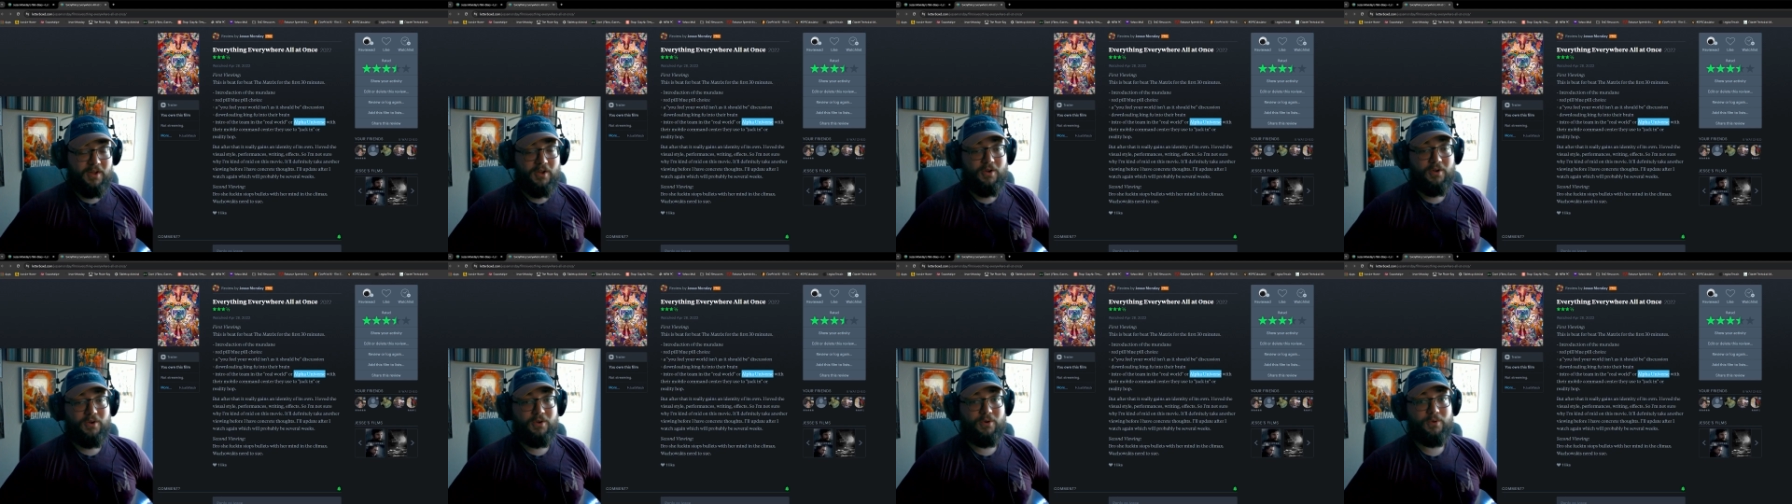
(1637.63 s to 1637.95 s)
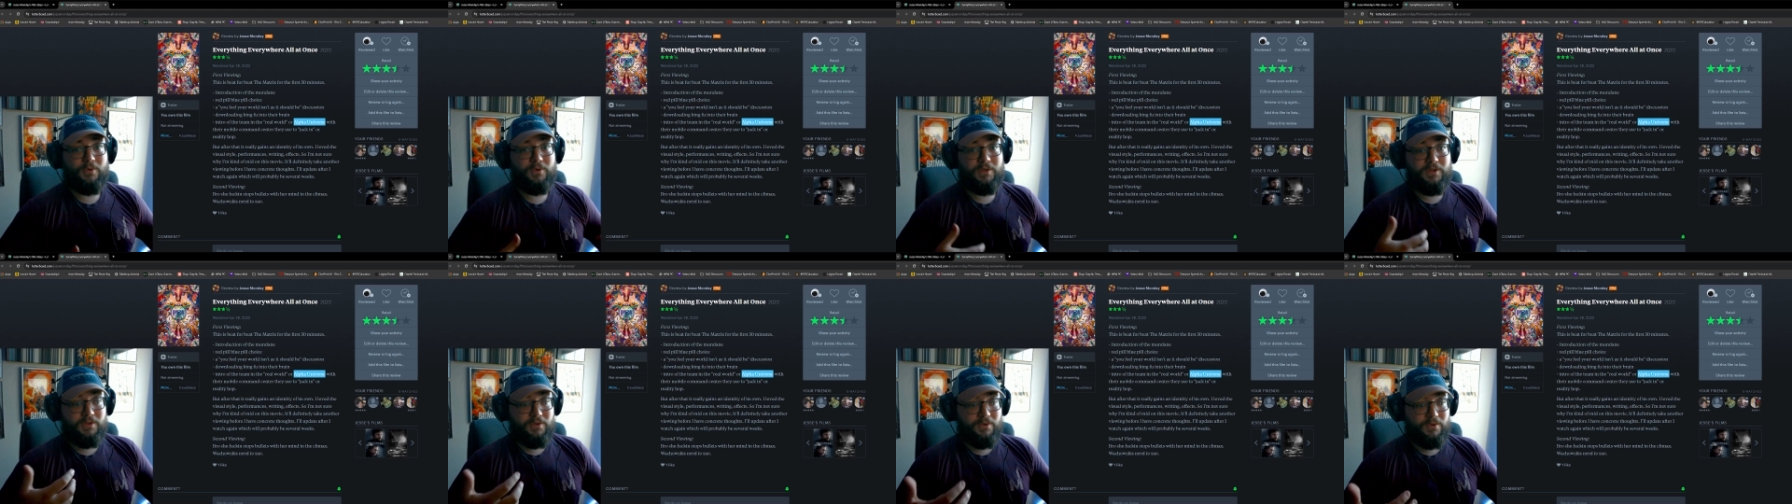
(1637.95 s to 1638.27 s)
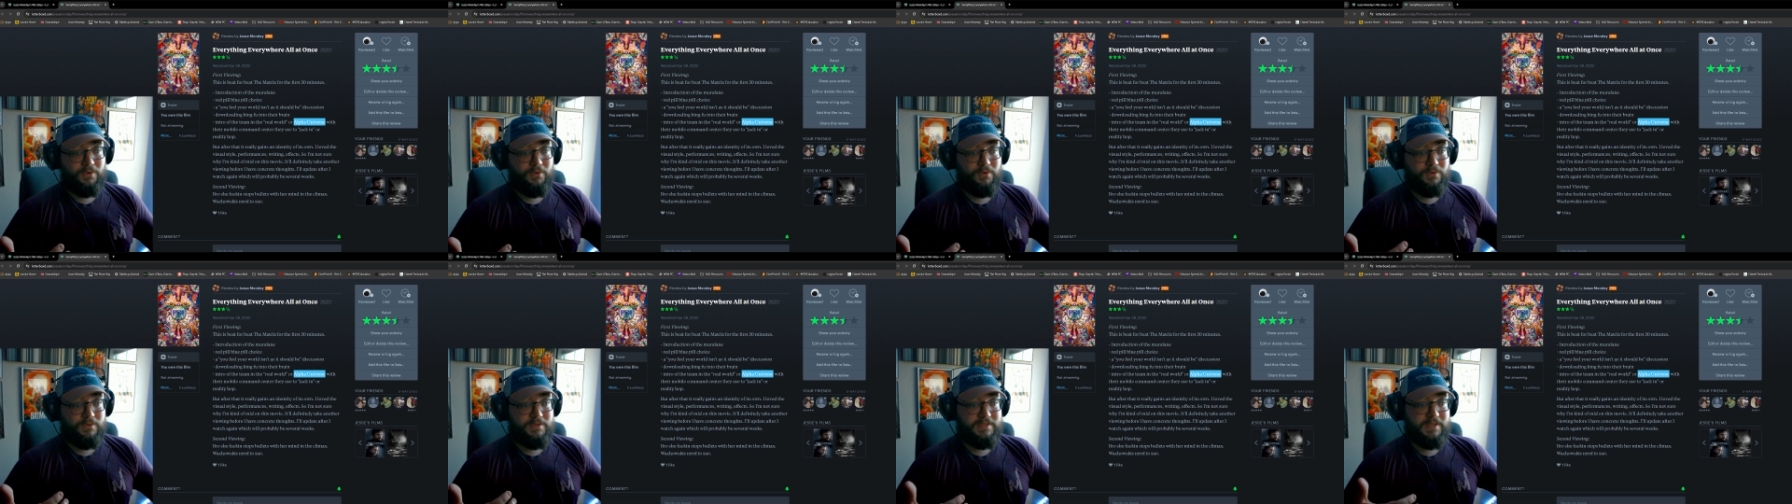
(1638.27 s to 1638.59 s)
who
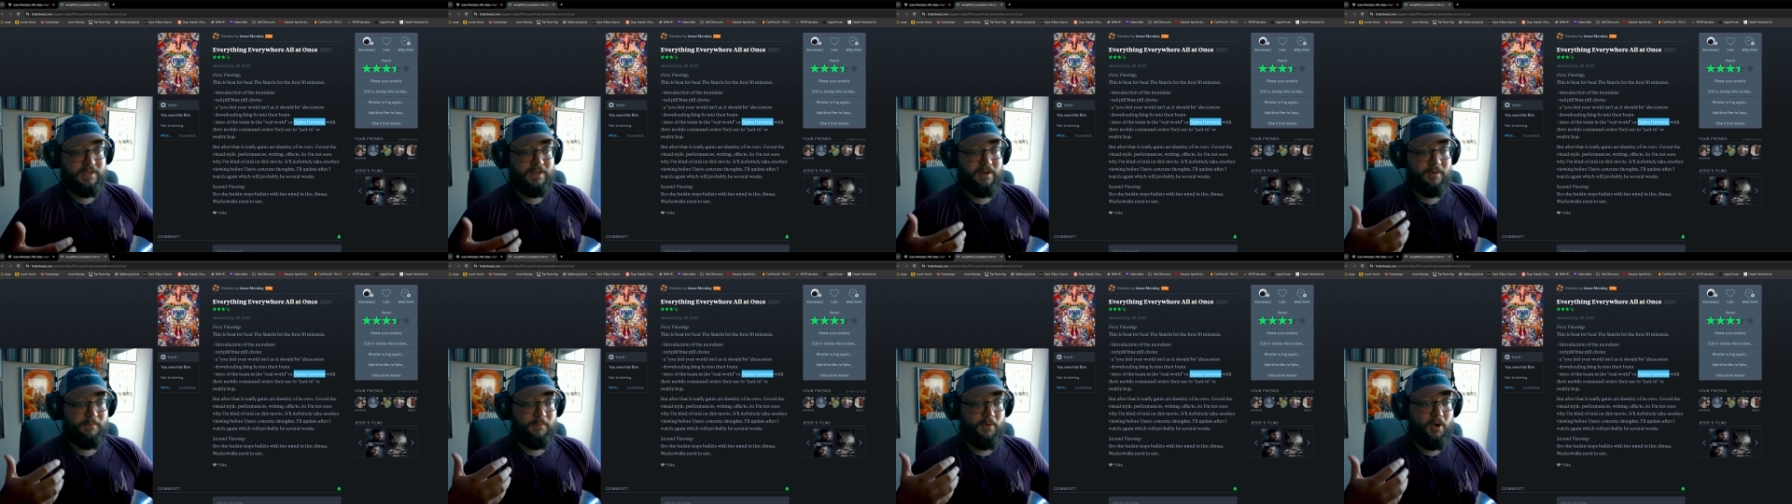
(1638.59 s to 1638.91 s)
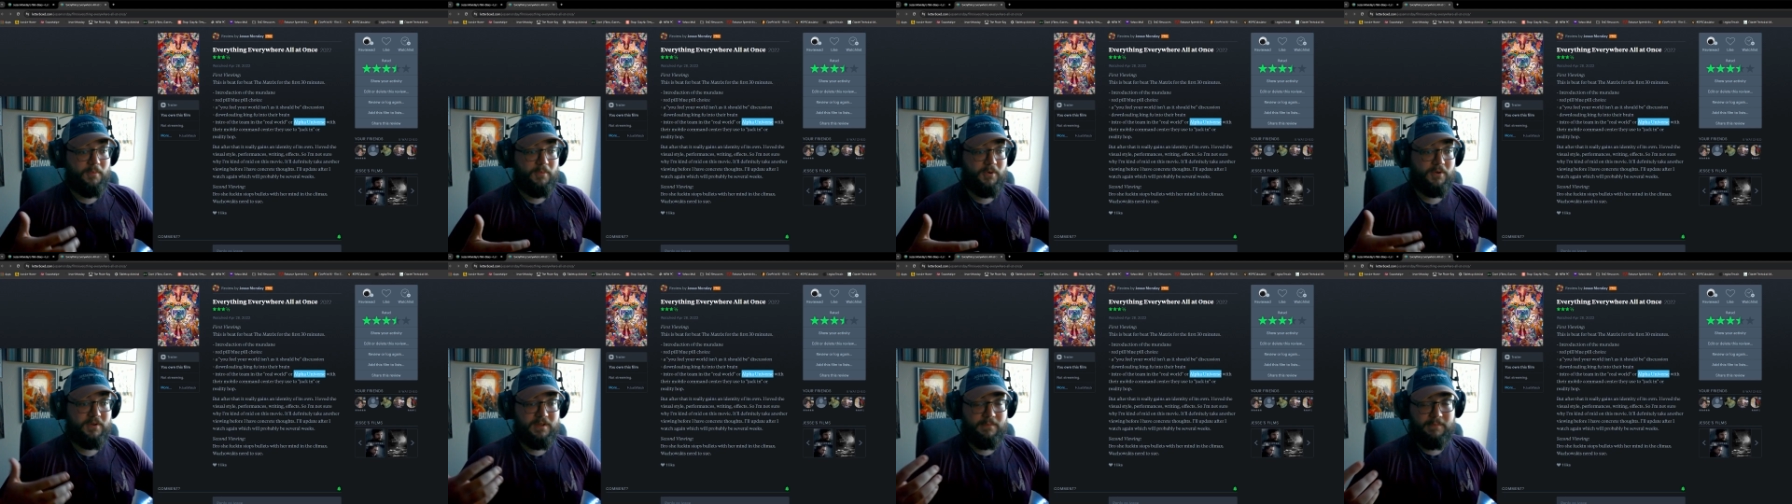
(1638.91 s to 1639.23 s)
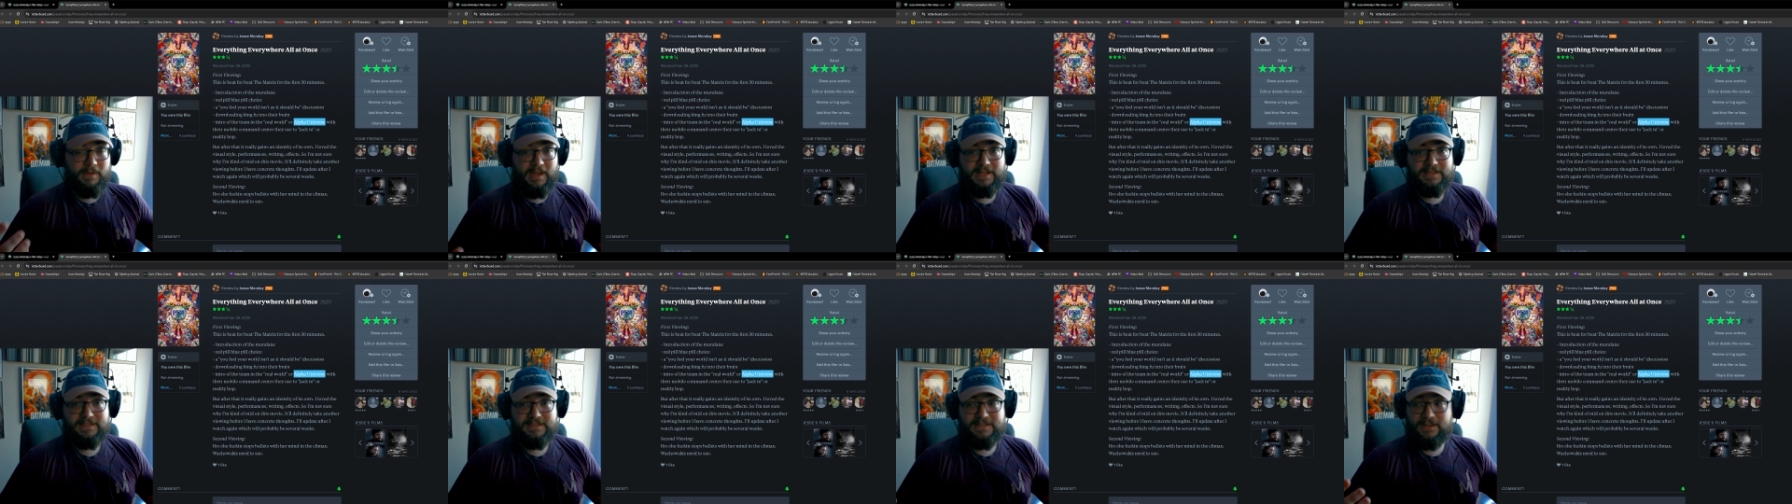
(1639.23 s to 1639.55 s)
use their mobile
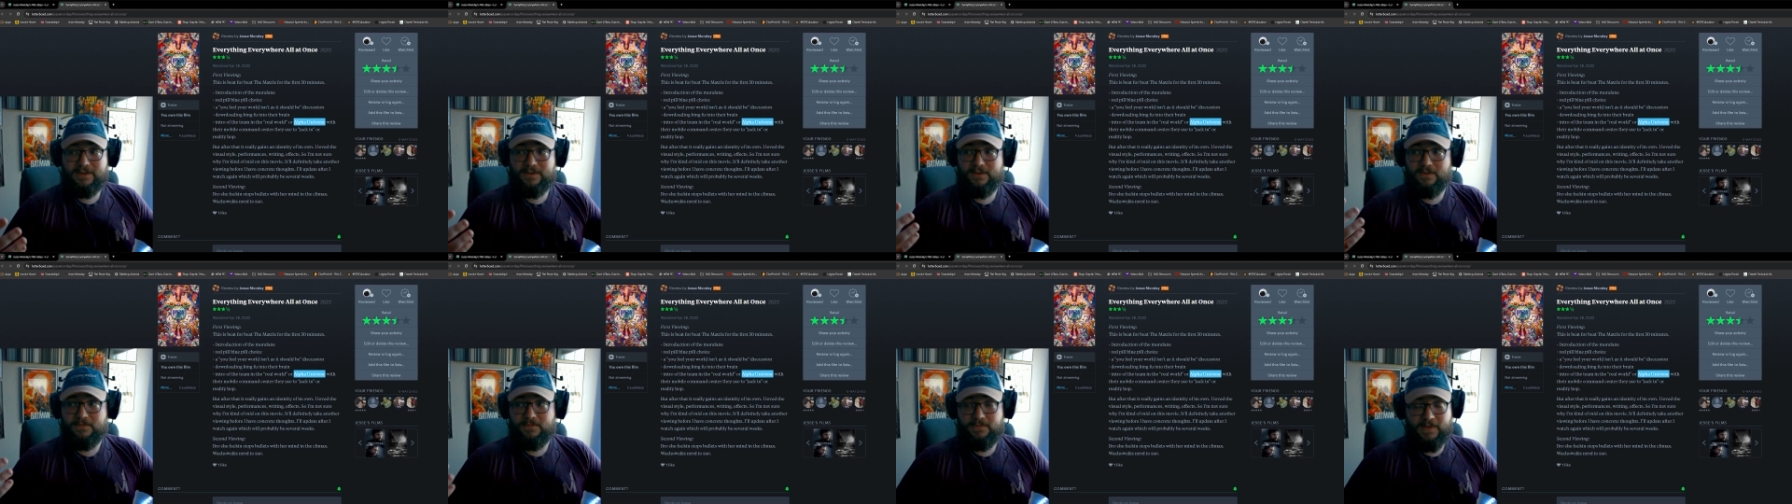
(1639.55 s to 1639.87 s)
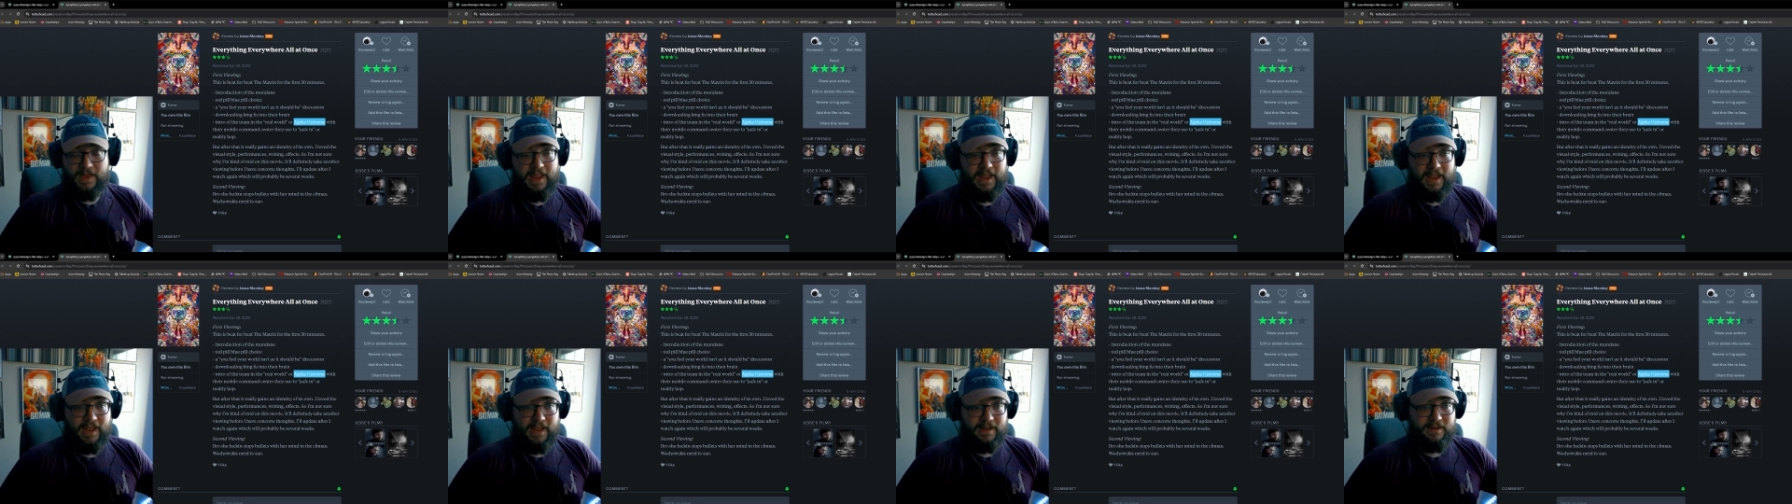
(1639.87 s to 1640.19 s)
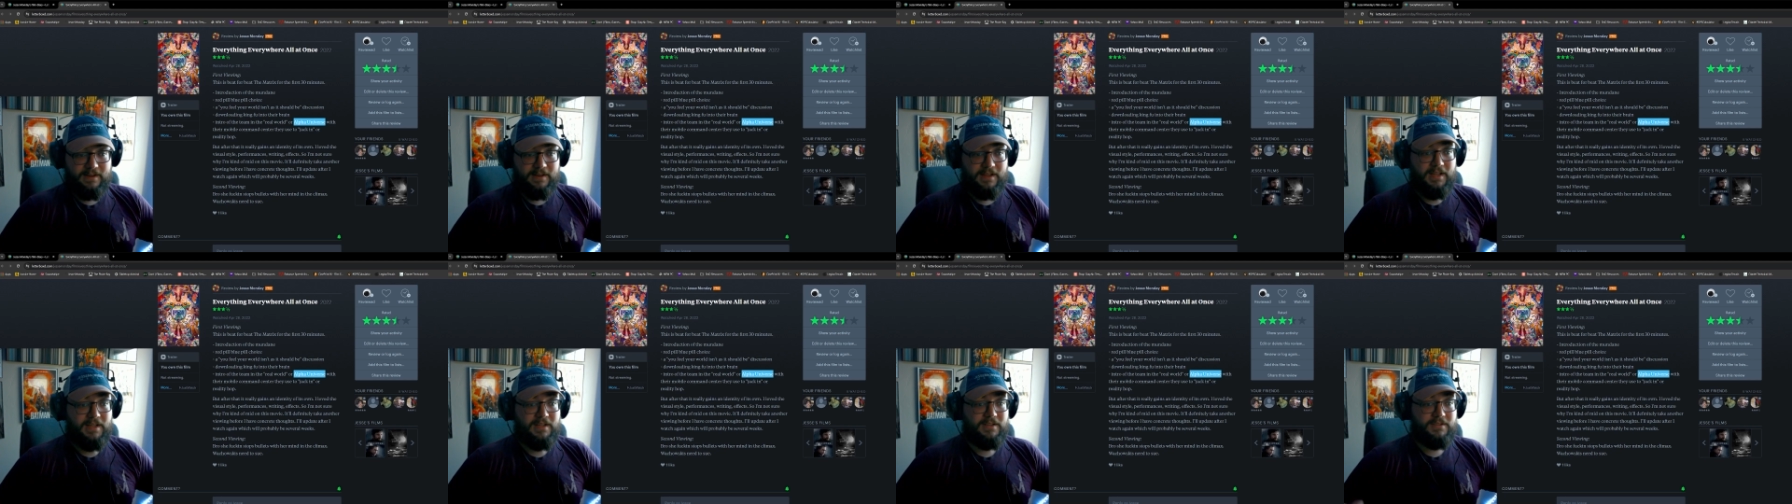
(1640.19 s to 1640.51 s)
command center van